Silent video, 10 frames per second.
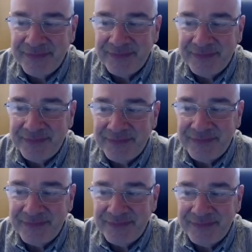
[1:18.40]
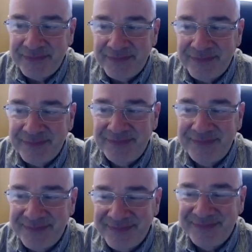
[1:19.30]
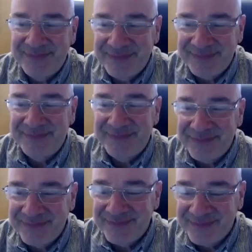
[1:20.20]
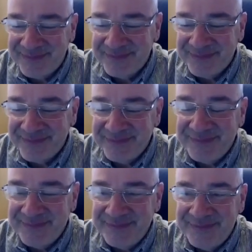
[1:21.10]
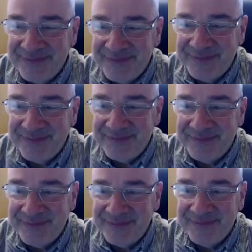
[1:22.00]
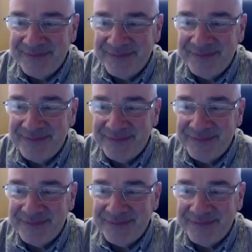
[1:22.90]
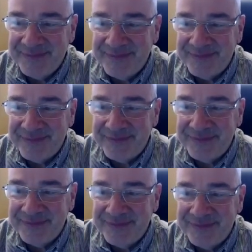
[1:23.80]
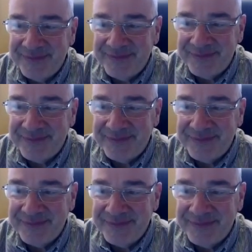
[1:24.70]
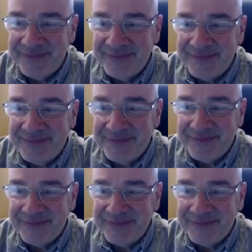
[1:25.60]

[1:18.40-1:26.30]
[no speech]